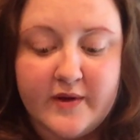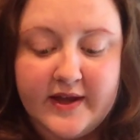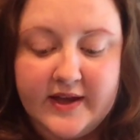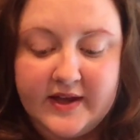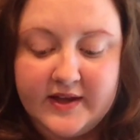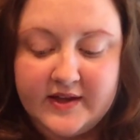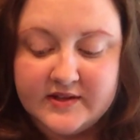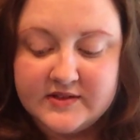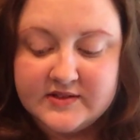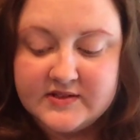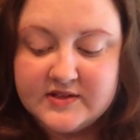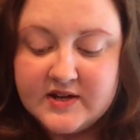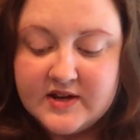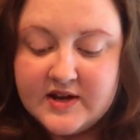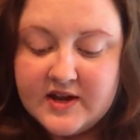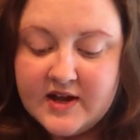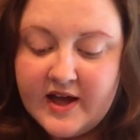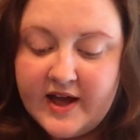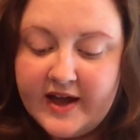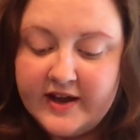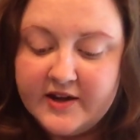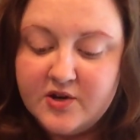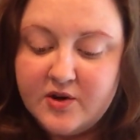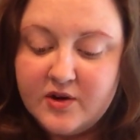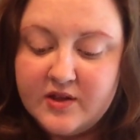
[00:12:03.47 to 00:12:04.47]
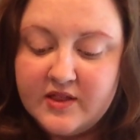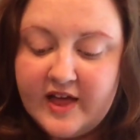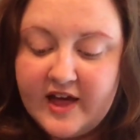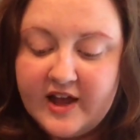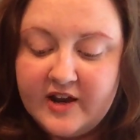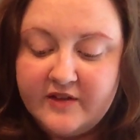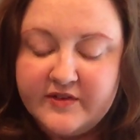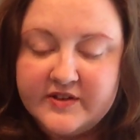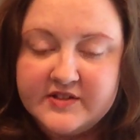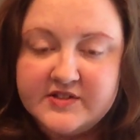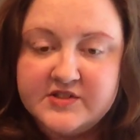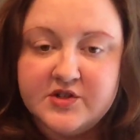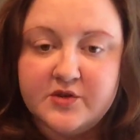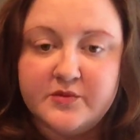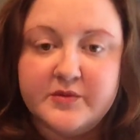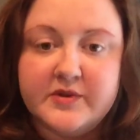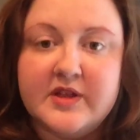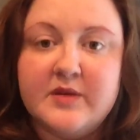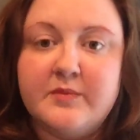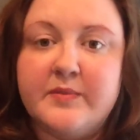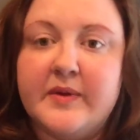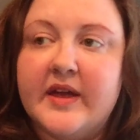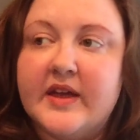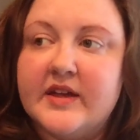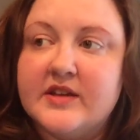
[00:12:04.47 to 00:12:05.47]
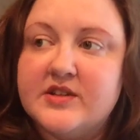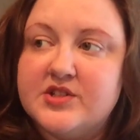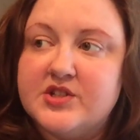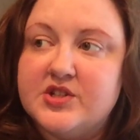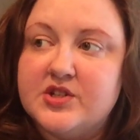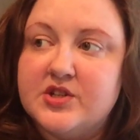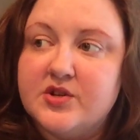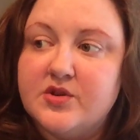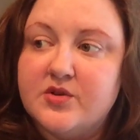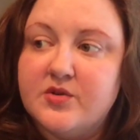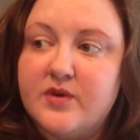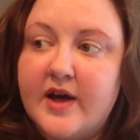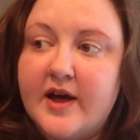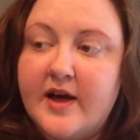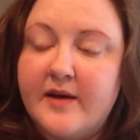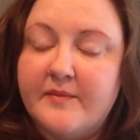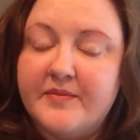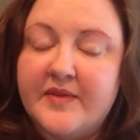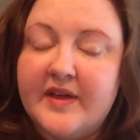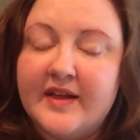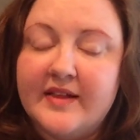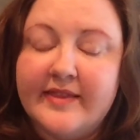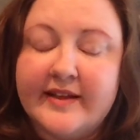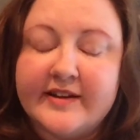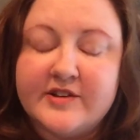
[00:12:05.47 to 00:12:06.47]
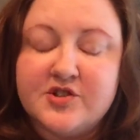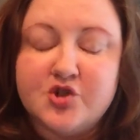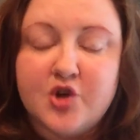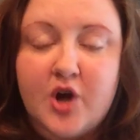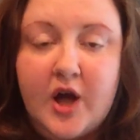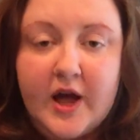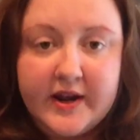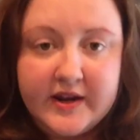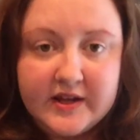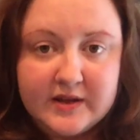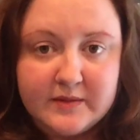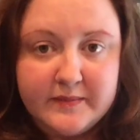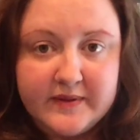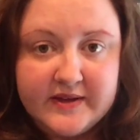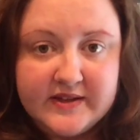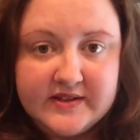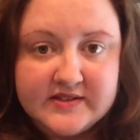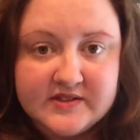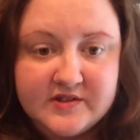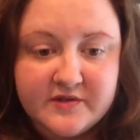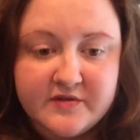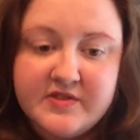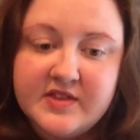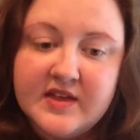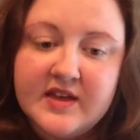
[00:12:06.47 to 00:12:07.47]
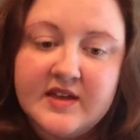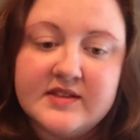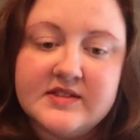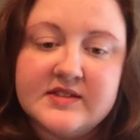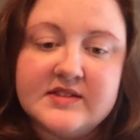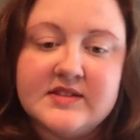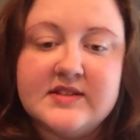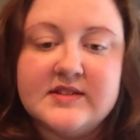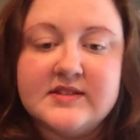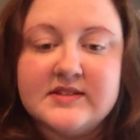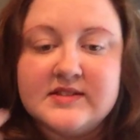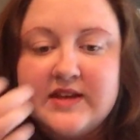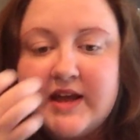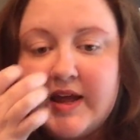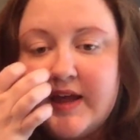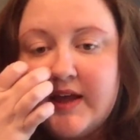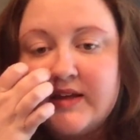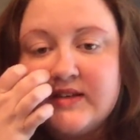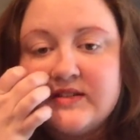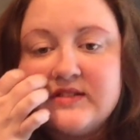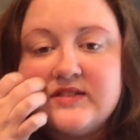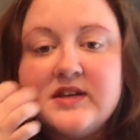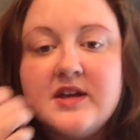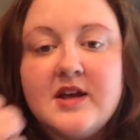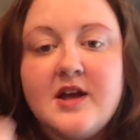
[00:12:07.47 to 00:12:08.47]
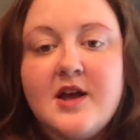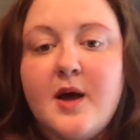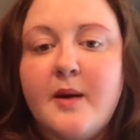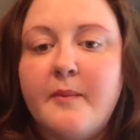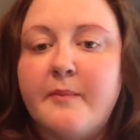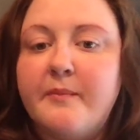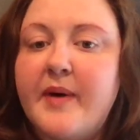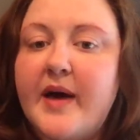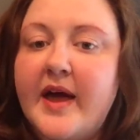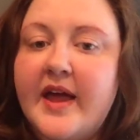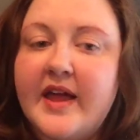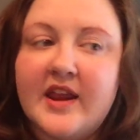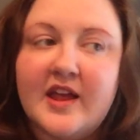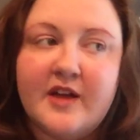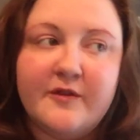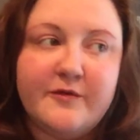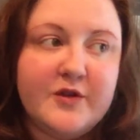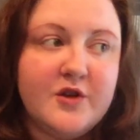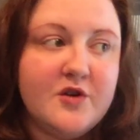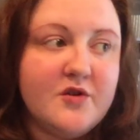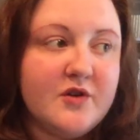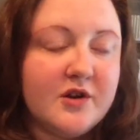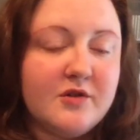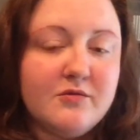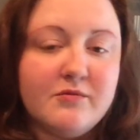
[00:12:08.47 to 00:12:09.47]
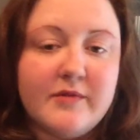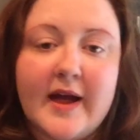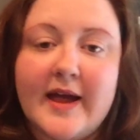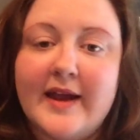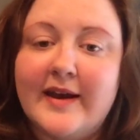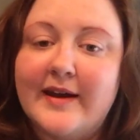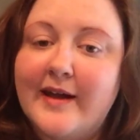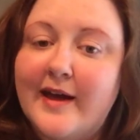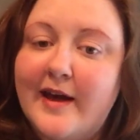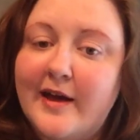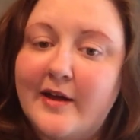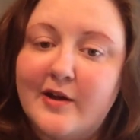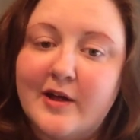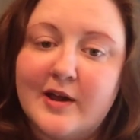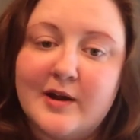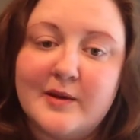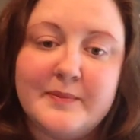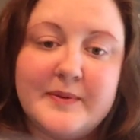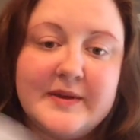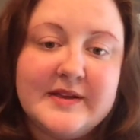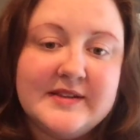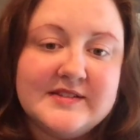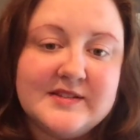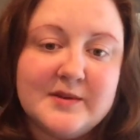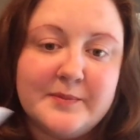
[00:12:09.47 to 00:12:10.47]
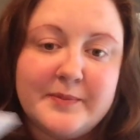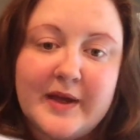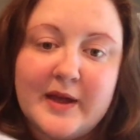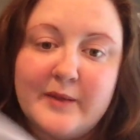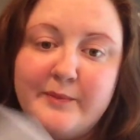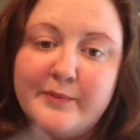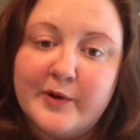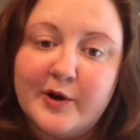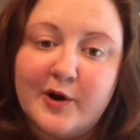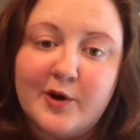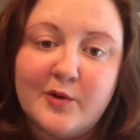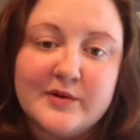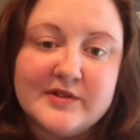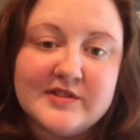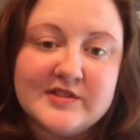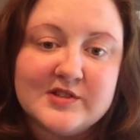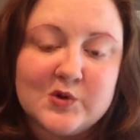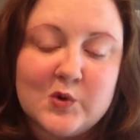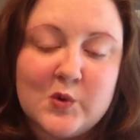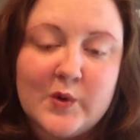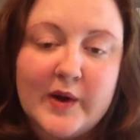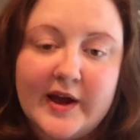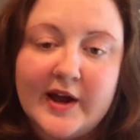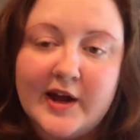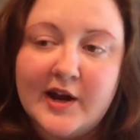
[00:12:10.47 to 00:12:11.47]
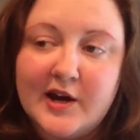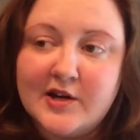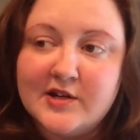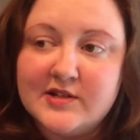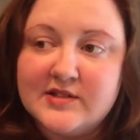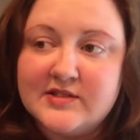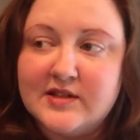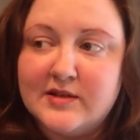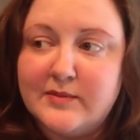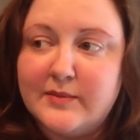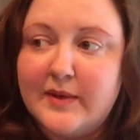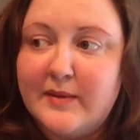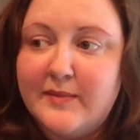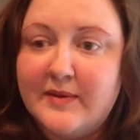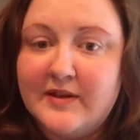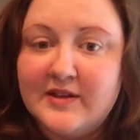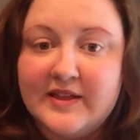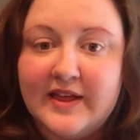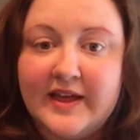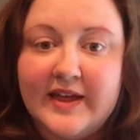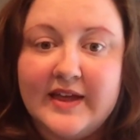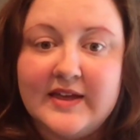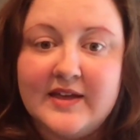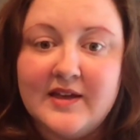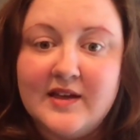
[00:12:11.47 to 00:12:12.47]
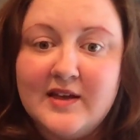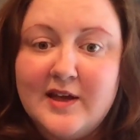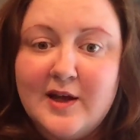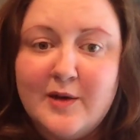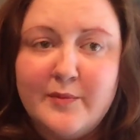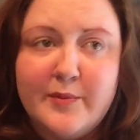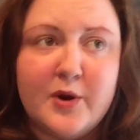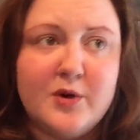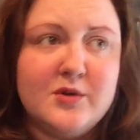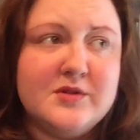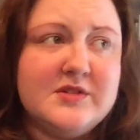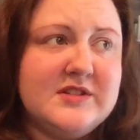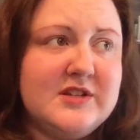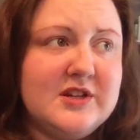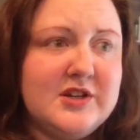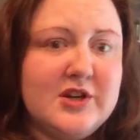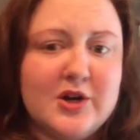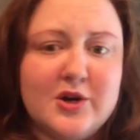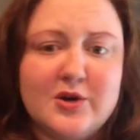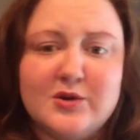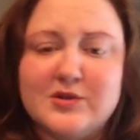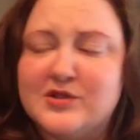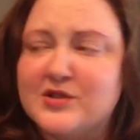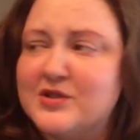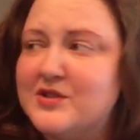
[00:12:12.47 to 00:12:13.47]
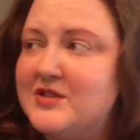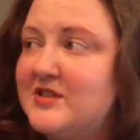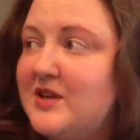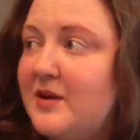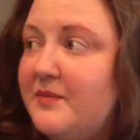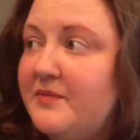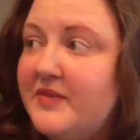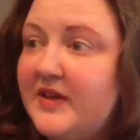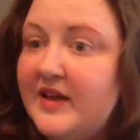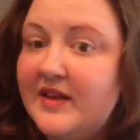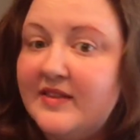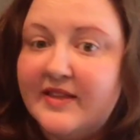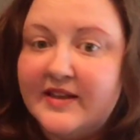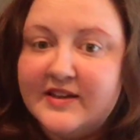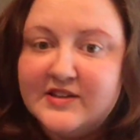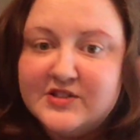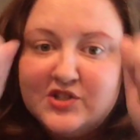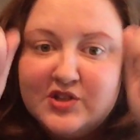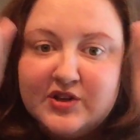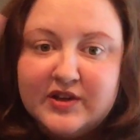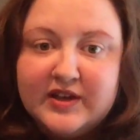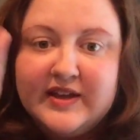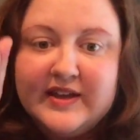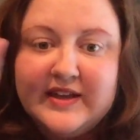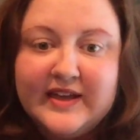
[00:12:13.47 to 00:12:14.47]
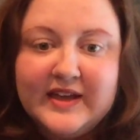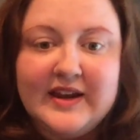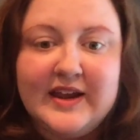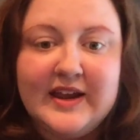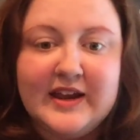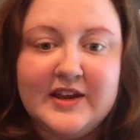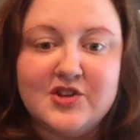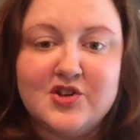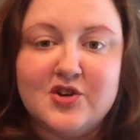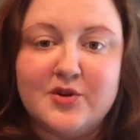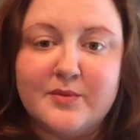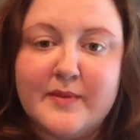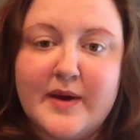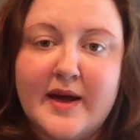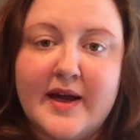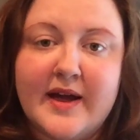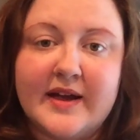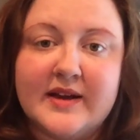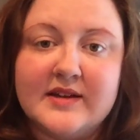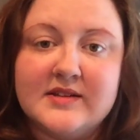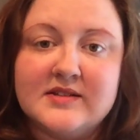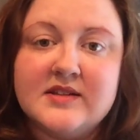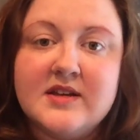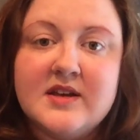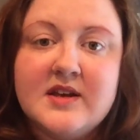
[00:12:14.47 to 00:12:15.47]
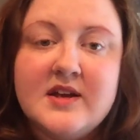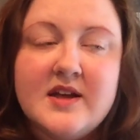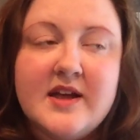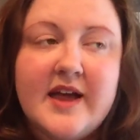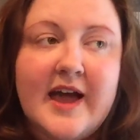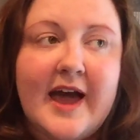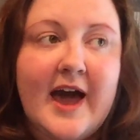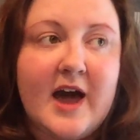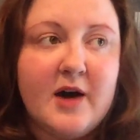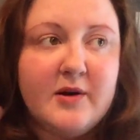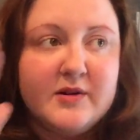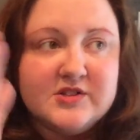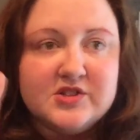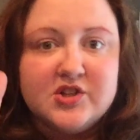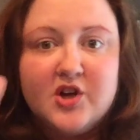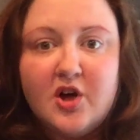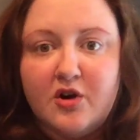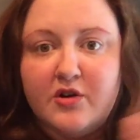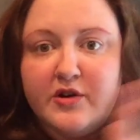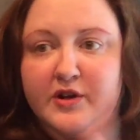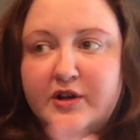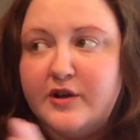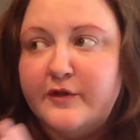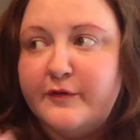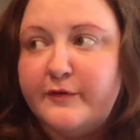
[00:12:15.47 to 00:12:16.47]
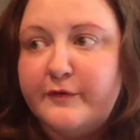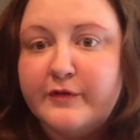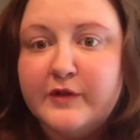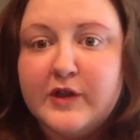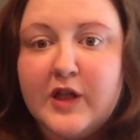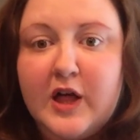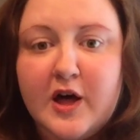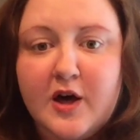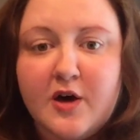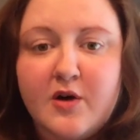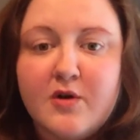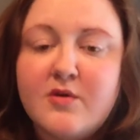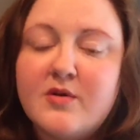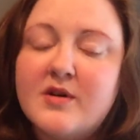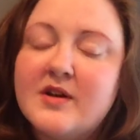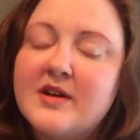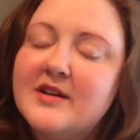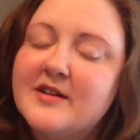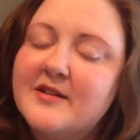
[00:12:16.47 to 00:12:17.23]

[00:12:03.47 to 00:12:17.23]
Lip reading: And I know a lot of us are really big into electronic means of things these days, but if you can write it out on a piece of paper with squares and maybe like Post-it notes or something, like so you can get it in your mind, how it's all going to flow,